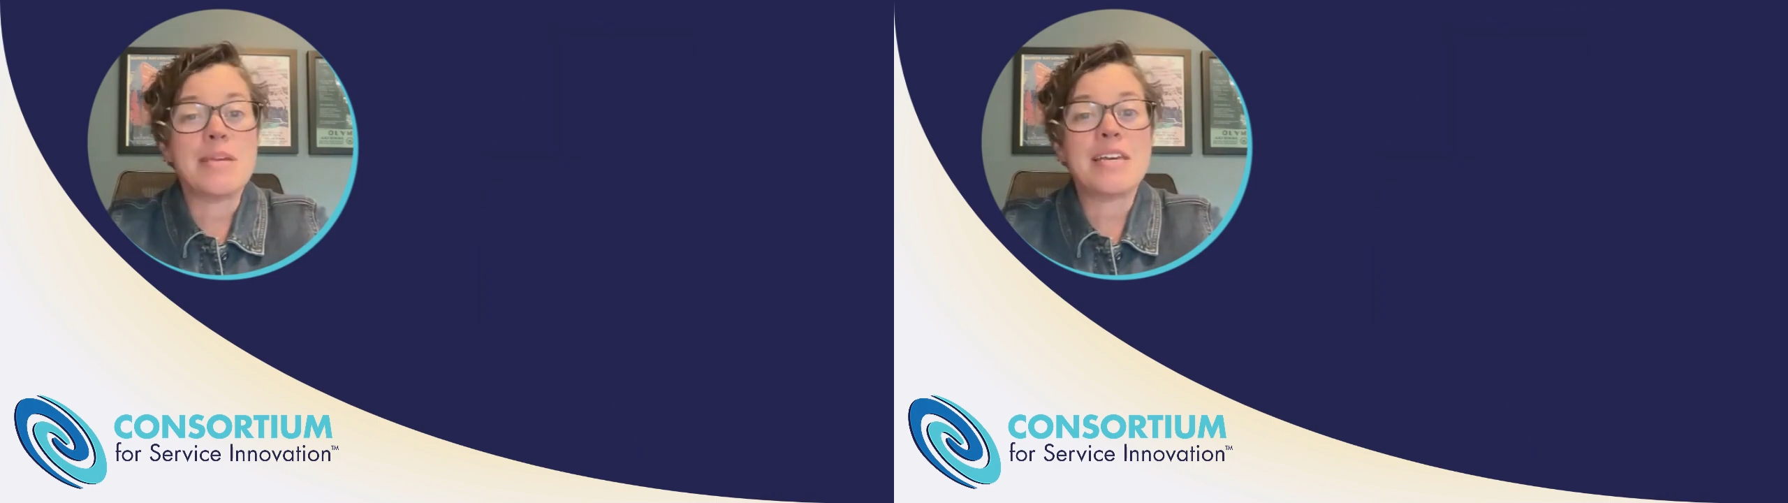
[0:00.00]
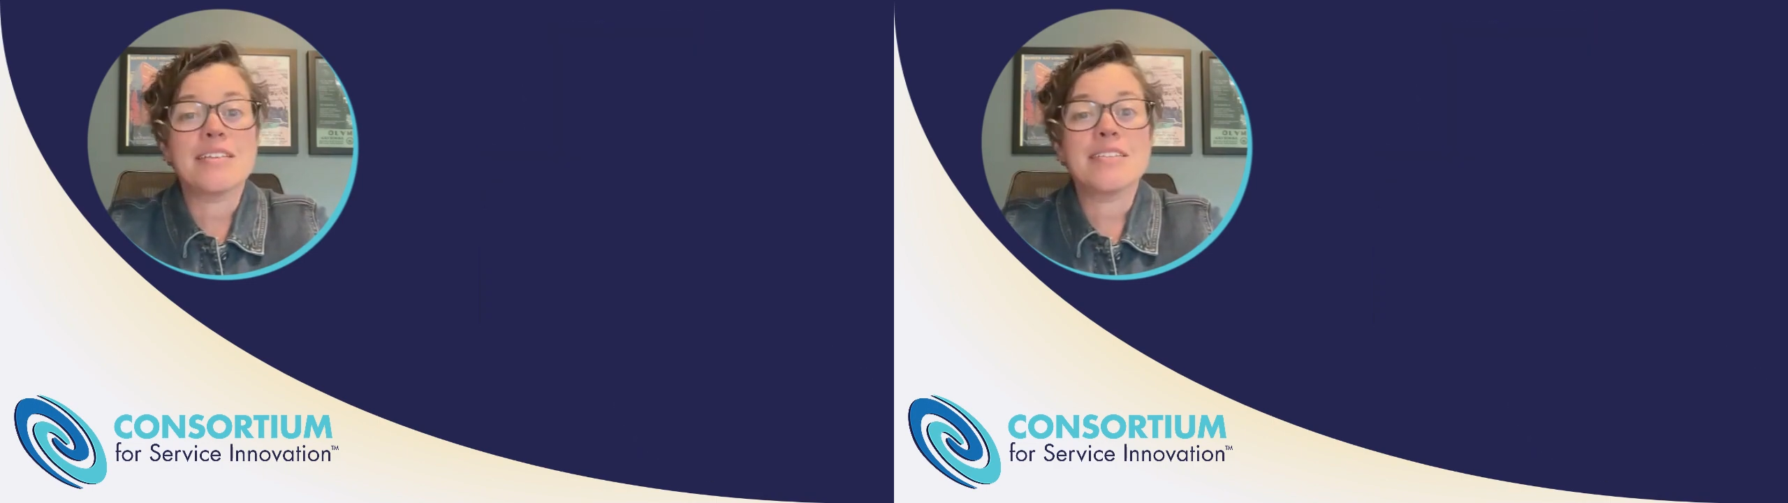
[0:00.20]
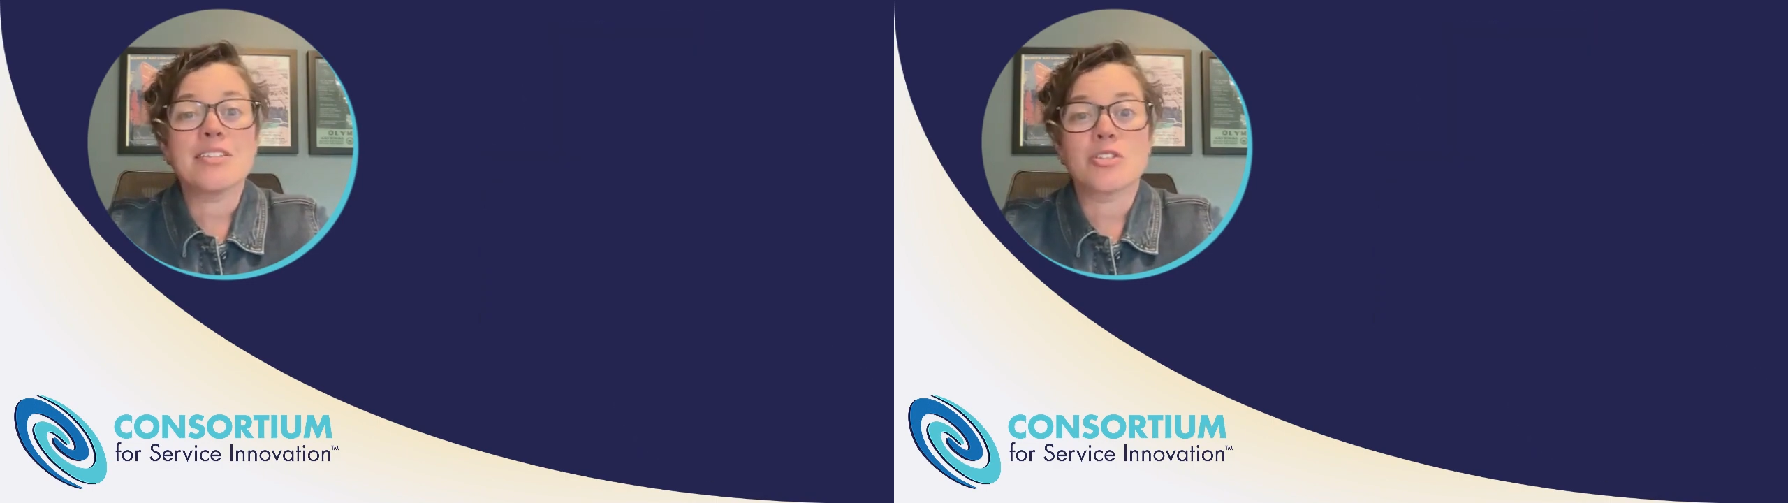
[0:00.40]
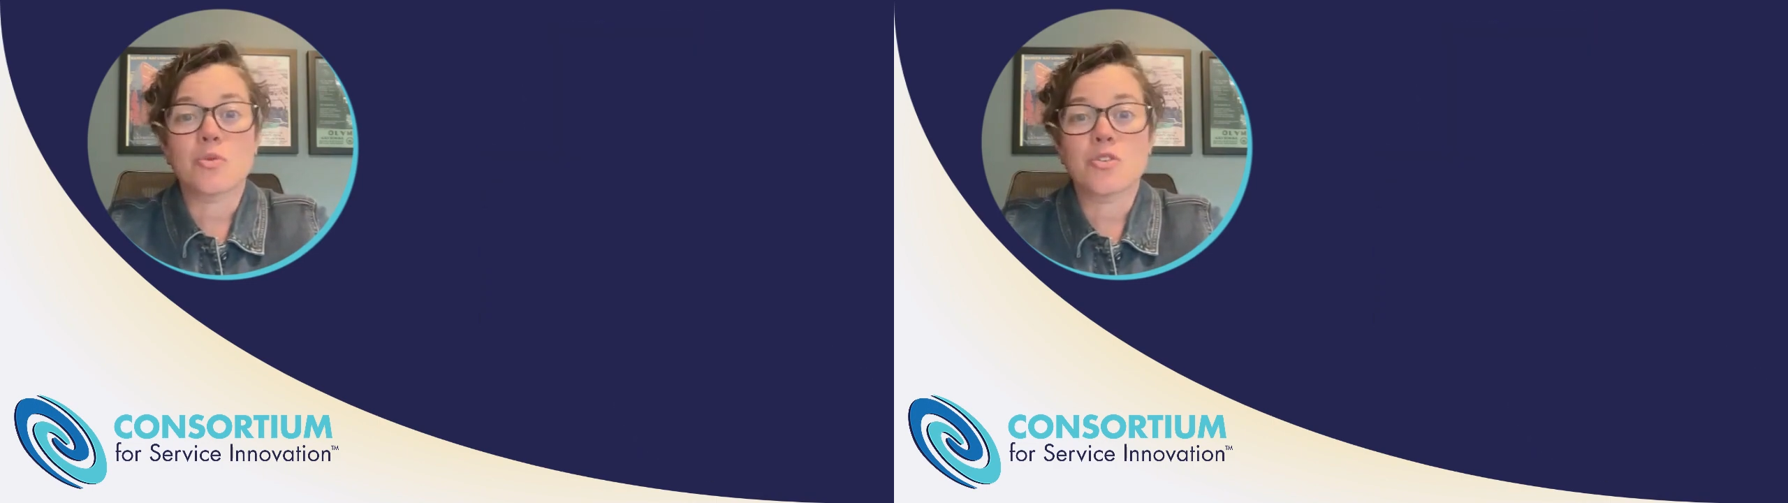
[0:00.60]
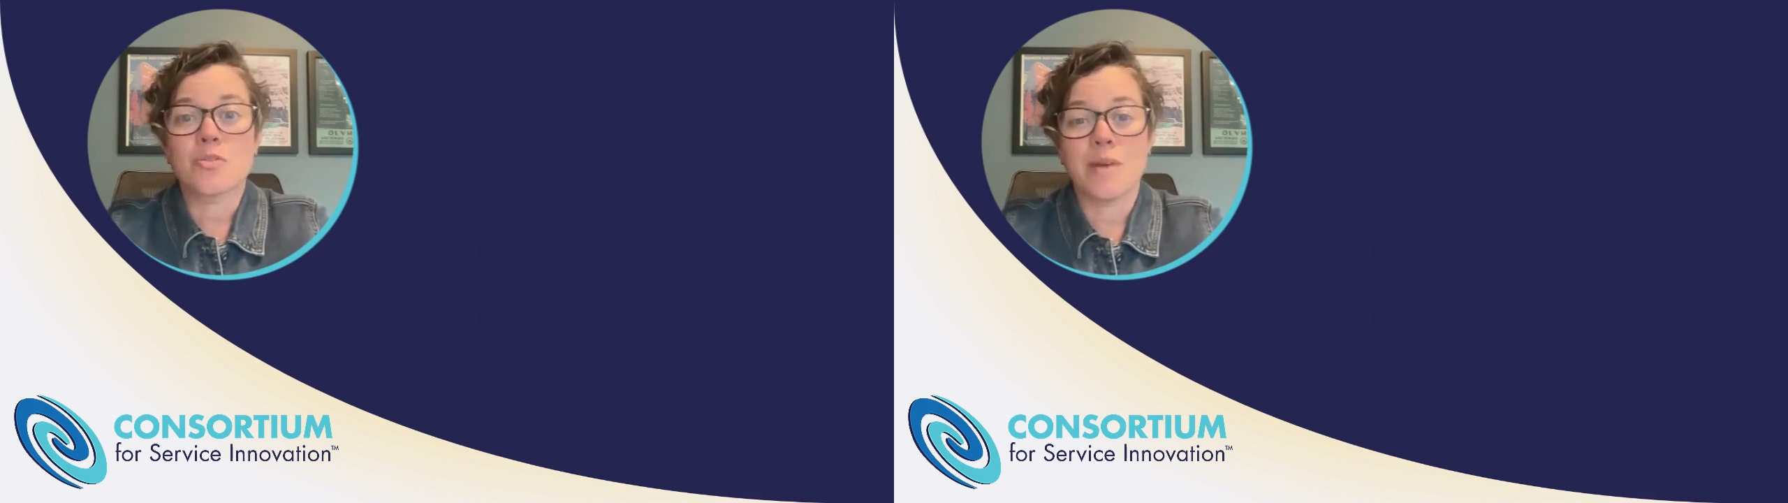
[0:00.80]
Because
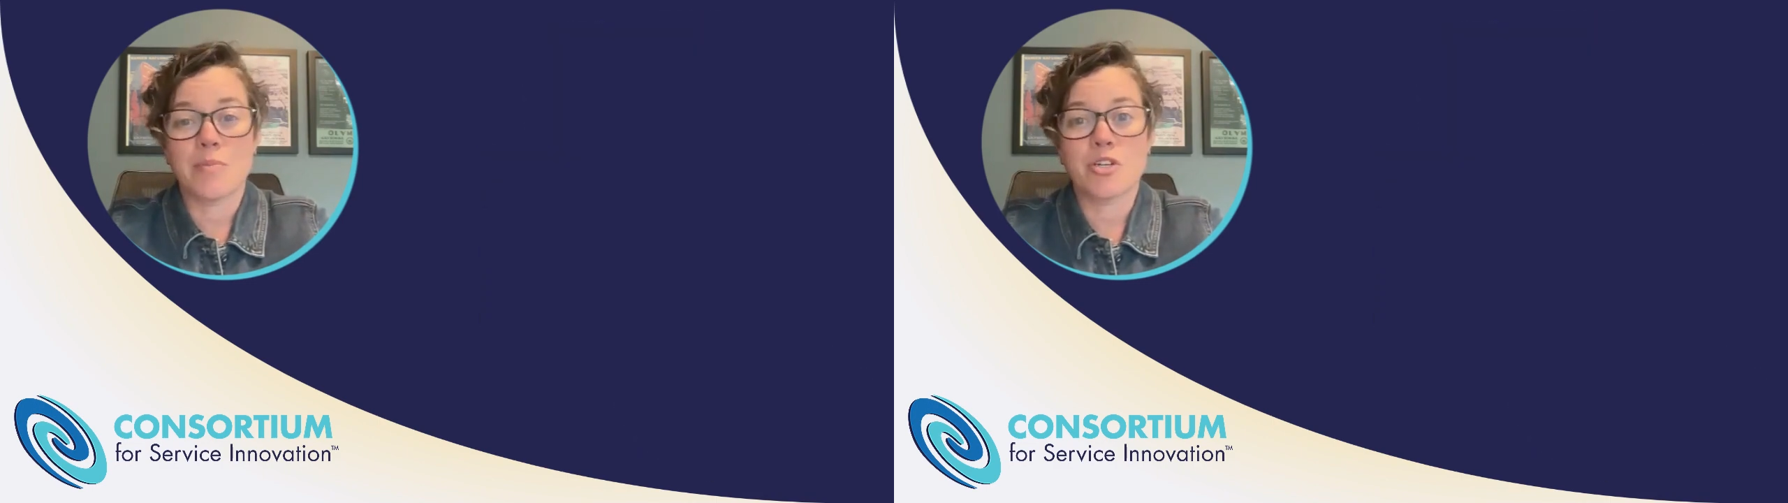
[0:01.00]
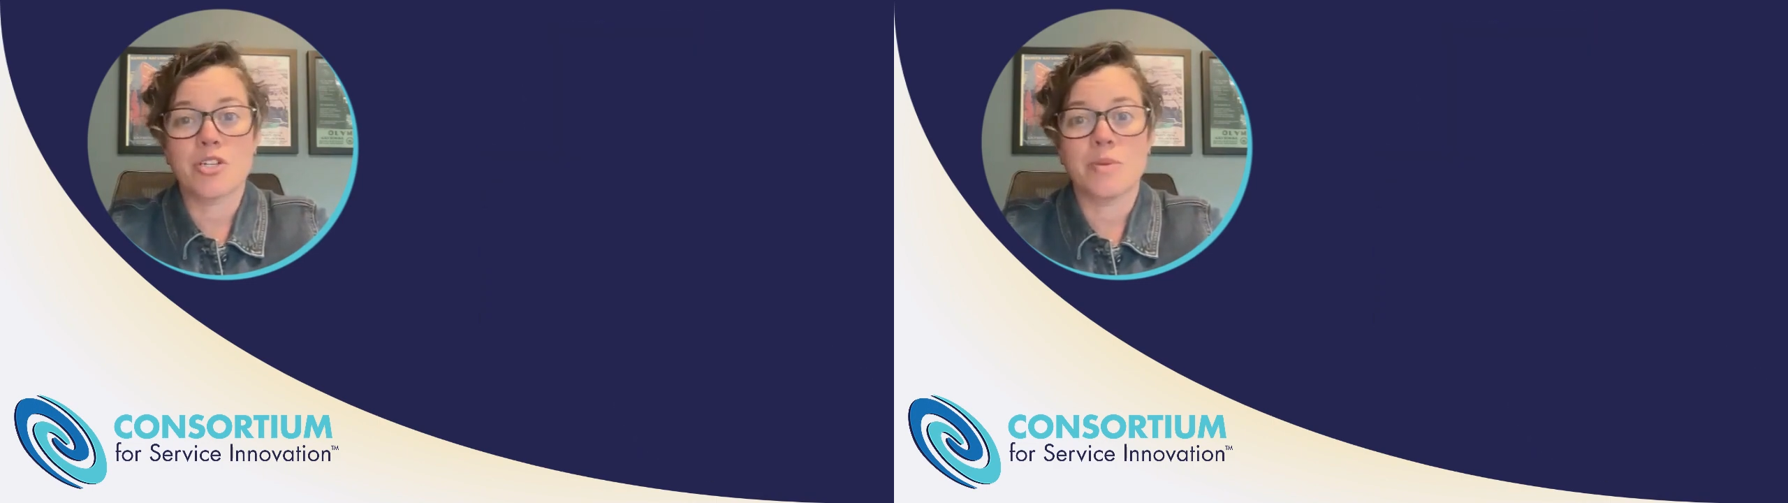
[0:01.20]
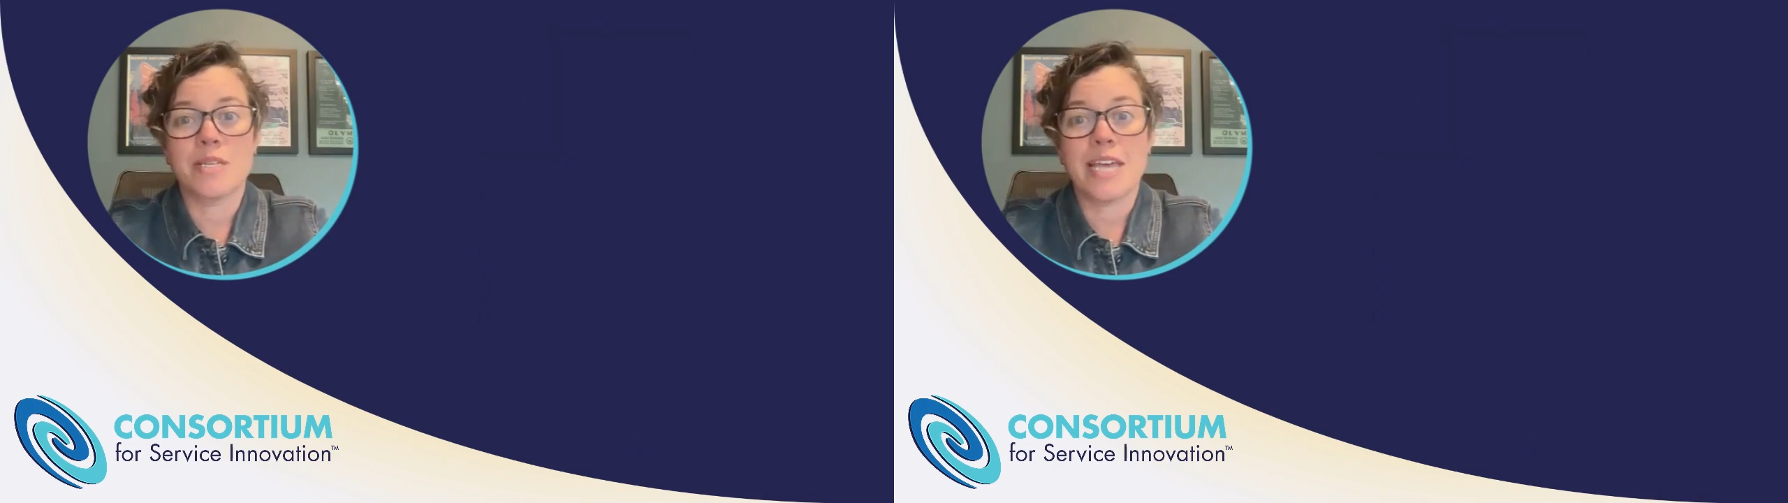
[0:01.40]
consortium membership